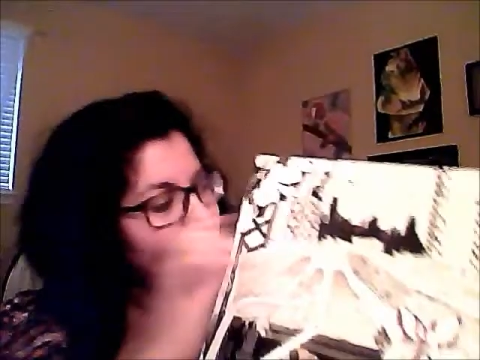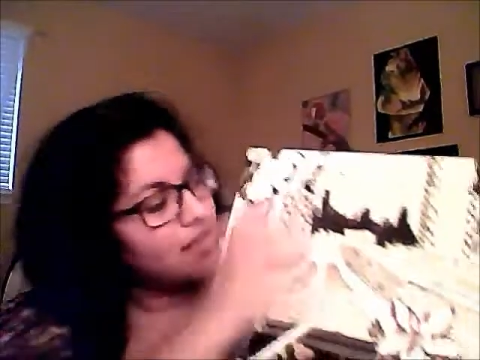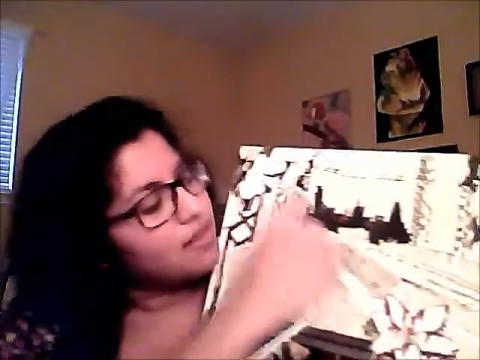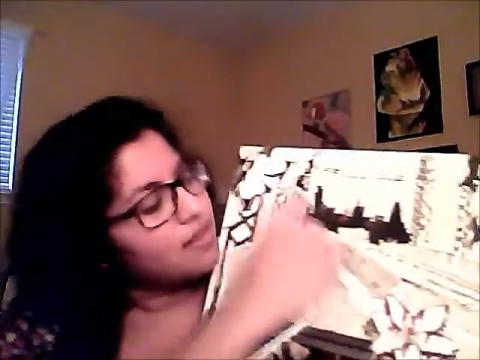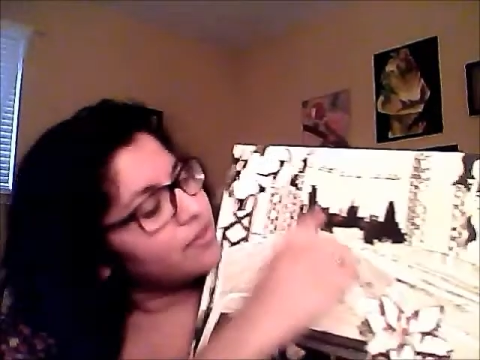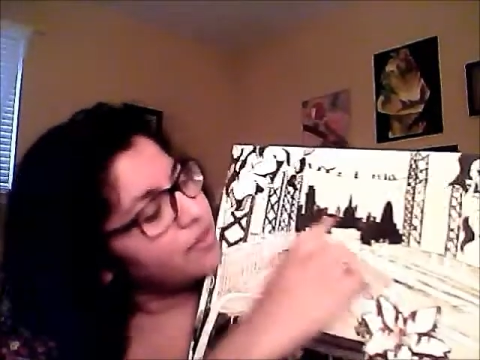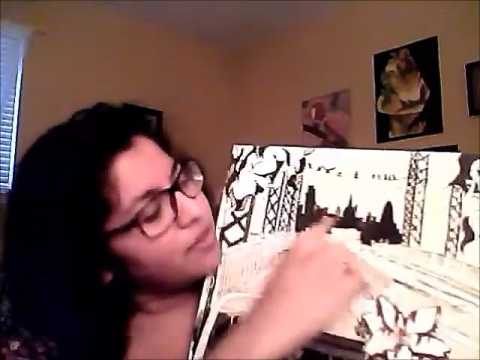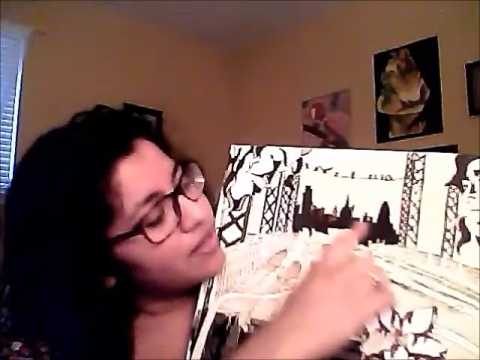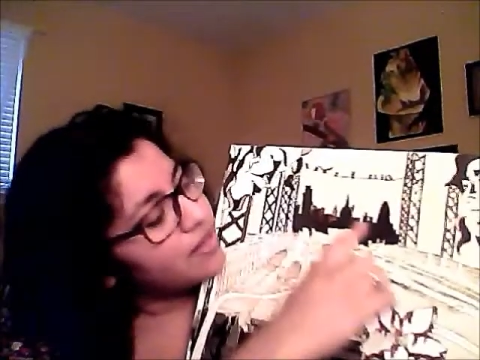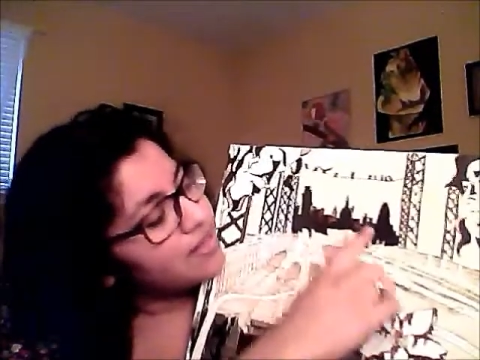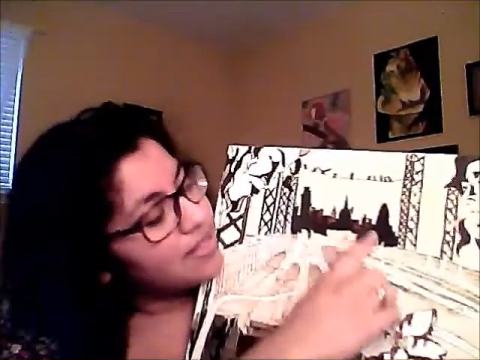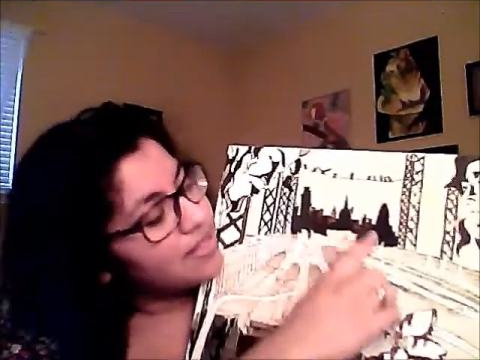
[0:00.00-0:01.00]
So there are
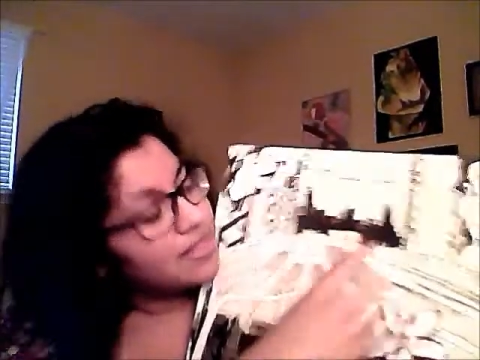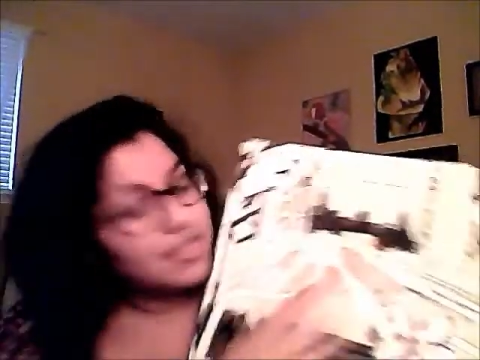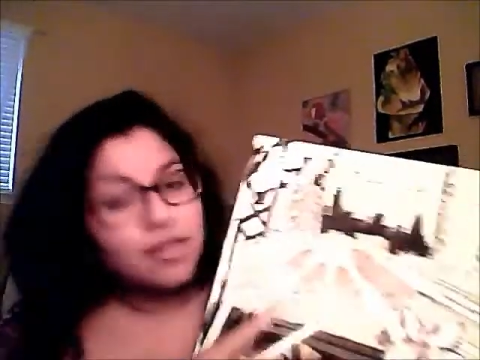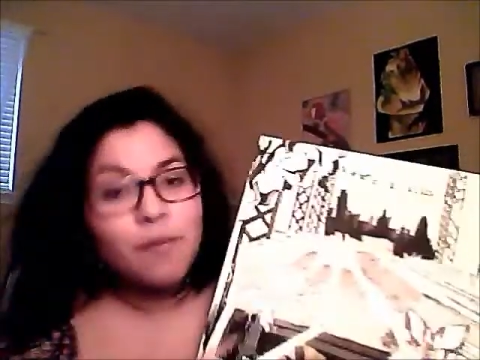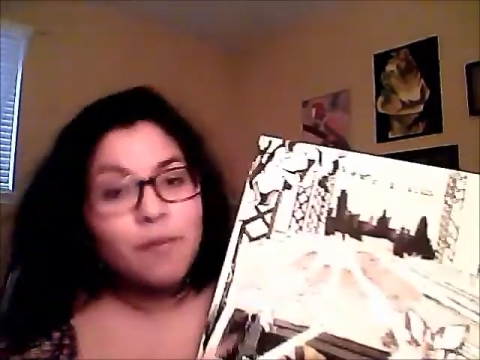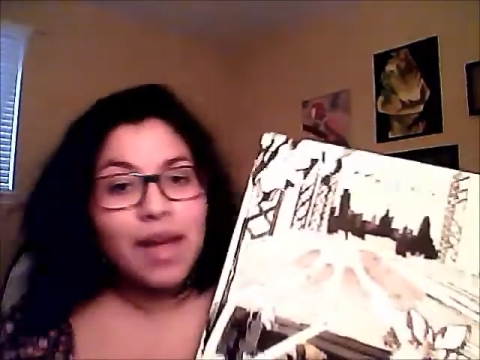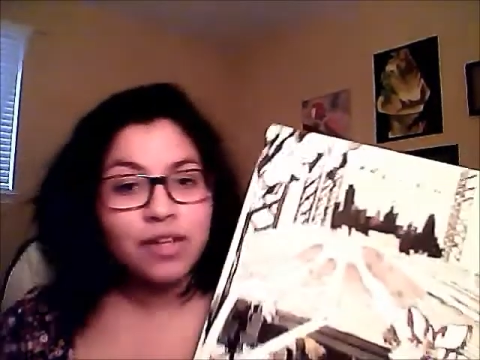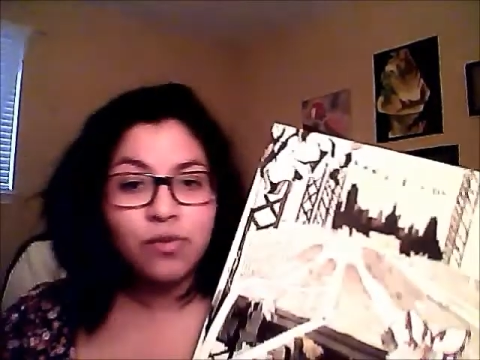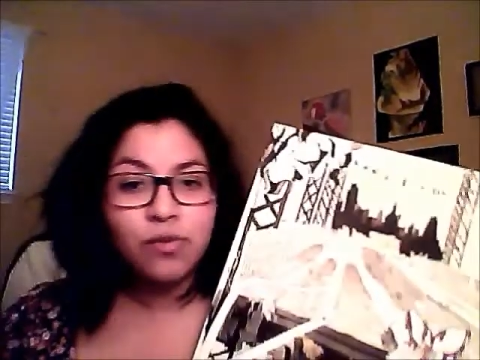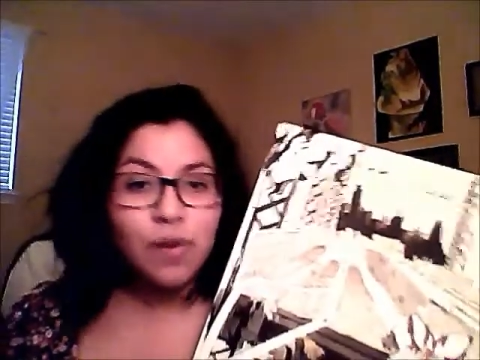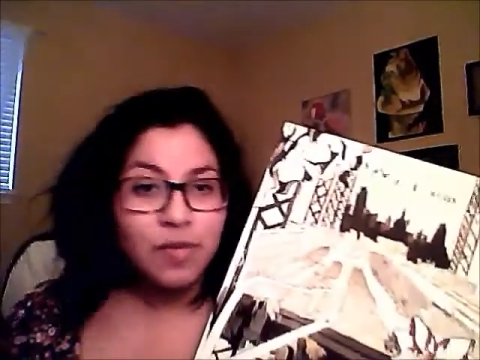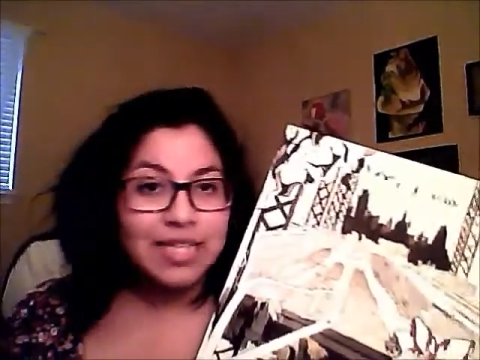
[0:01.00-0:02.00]
these cities in the back to
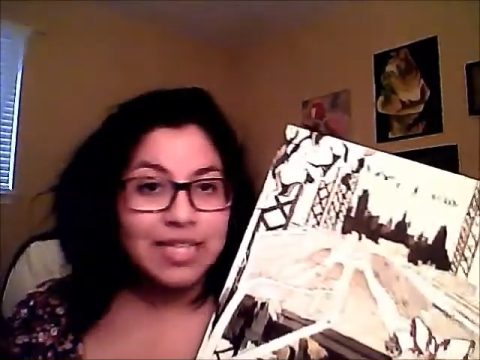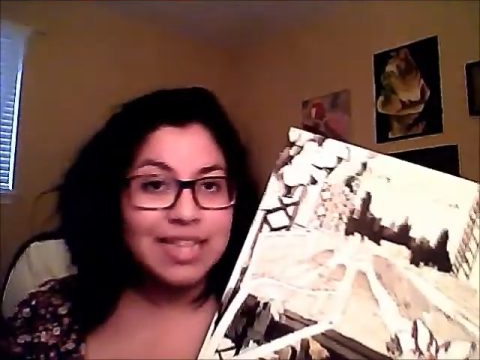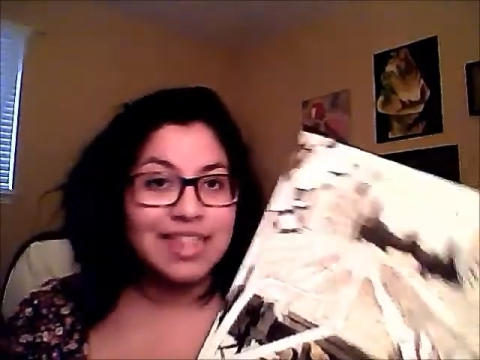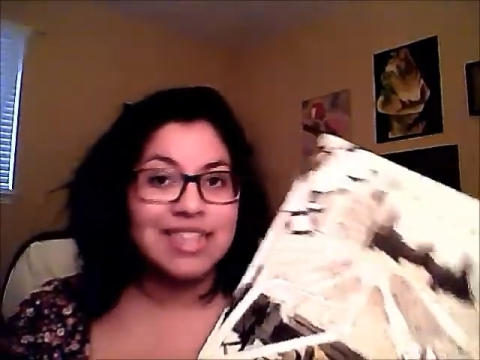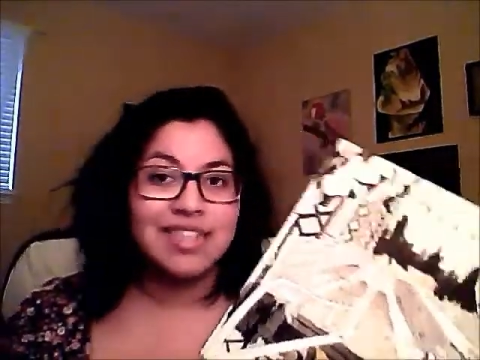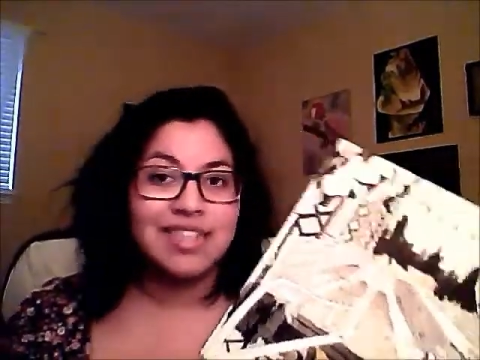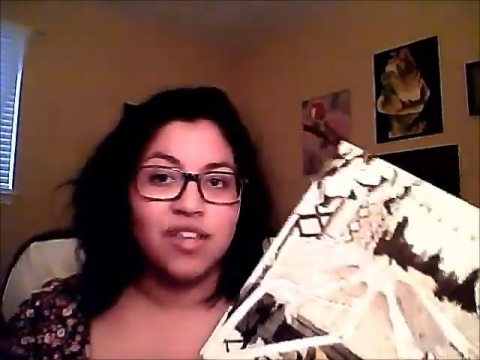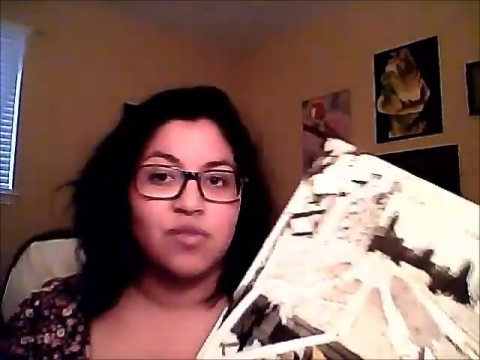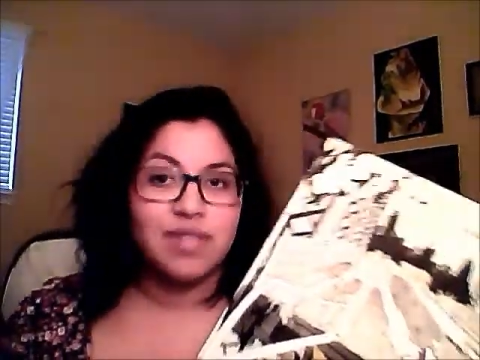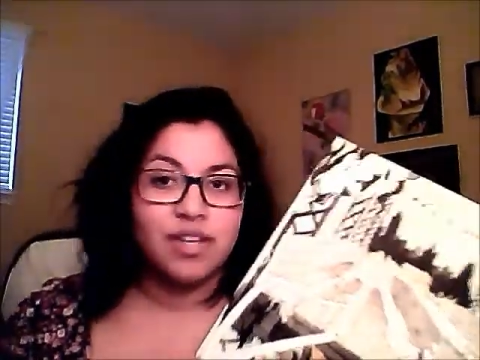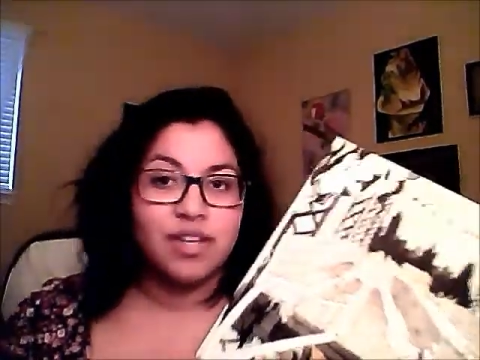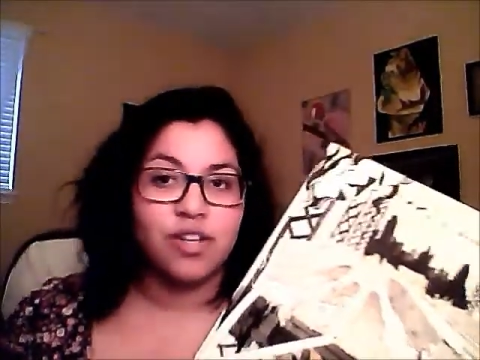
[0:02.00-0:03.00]
represent the things that you did
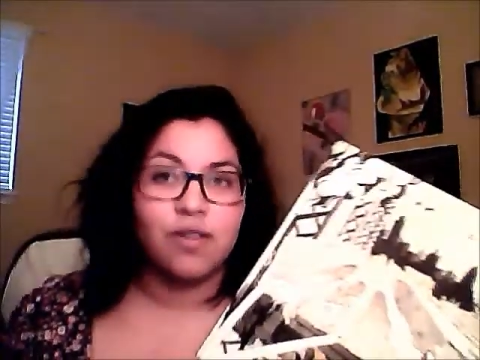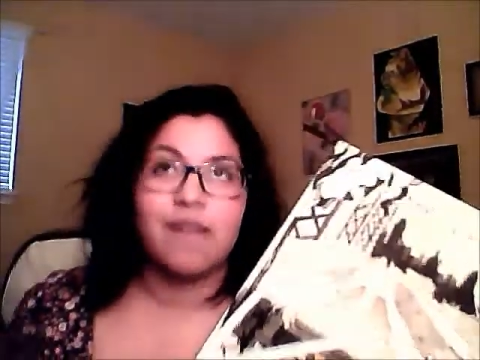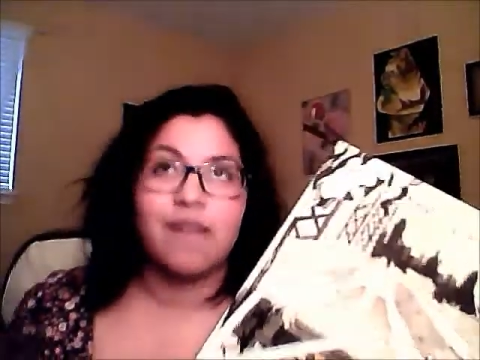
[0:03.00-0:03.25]
in your life,